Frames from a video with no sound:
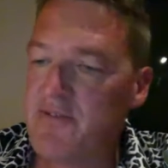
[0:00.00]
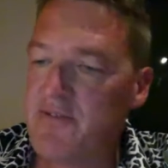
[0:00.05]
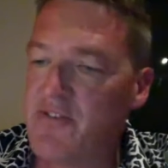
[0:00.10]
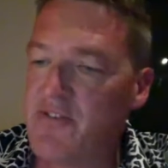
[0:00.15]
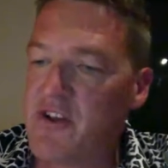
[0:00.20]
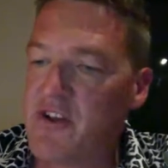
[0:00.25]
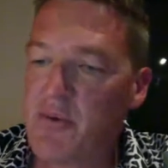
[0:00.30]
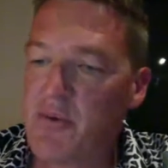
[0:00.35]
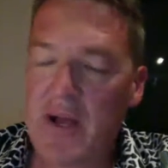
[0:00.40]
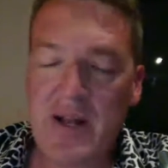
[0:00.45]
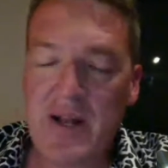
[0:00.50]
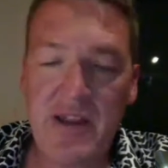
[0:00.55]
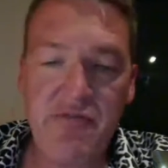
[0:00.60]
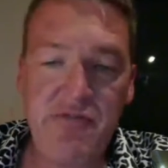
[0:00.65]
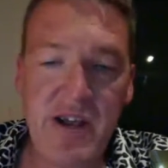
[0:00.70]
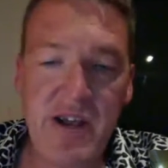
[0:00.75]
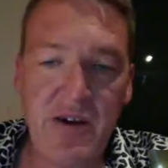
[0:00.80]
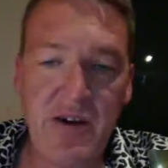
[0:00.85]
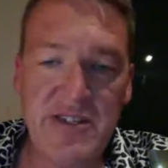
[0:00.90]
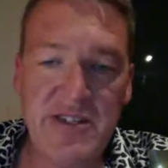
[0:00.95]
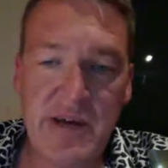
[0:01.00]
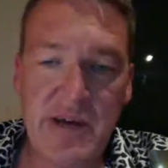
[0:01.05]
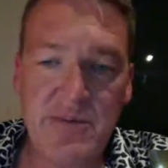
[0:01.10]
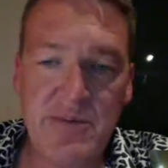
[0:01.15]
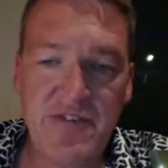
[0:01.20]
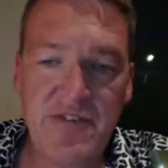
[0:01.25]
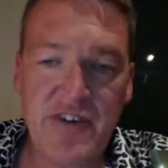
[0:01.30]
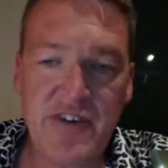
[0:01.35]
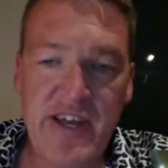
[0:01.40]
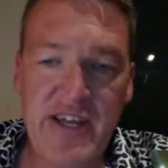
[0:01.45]
very quickly, realised that was
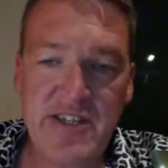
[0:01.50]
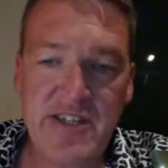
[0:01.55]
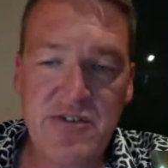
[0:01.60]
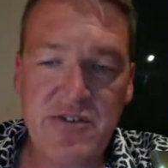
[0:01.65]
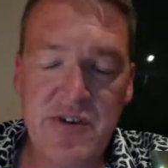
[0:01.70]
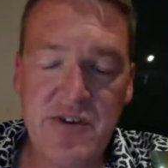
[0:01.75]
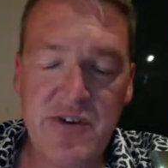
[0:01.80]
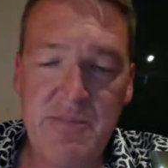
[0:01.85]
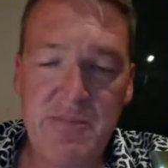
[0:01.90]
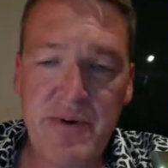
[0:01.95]
a fake story.